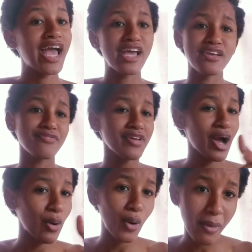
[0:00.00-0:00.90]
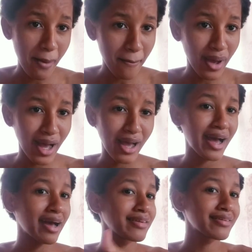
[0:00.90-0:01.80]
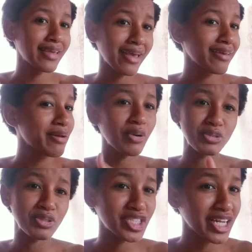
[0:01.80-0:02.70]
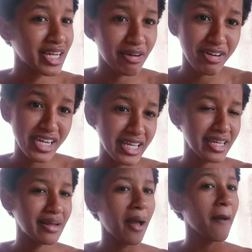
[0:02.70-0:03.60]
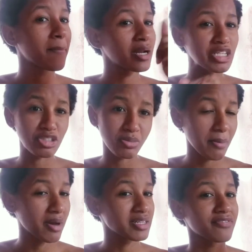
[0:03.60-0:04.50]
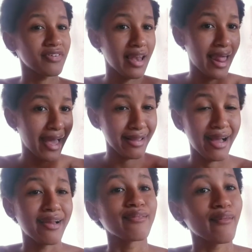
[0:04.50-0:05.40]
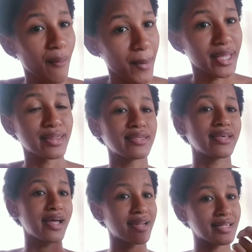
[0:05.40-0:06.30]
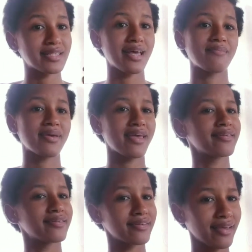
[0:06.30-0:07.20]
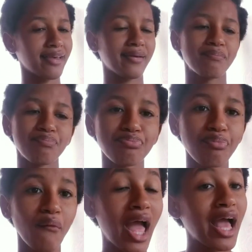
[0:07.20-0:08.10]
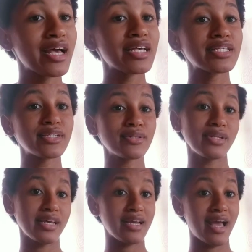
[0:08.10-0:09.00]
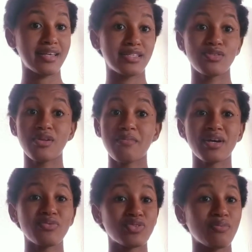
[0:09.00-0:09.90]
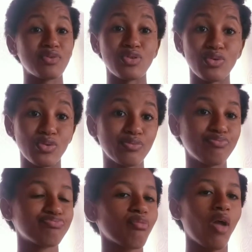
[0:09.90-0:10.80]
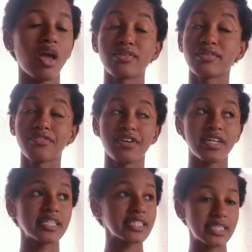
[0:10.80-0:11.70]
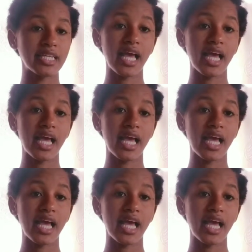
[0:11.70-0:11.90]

If you're all member, yeah, you're all to the channel already, please remember to like and comment. You understand me? Yeah. So today guys, today I'm gonna do something new, different.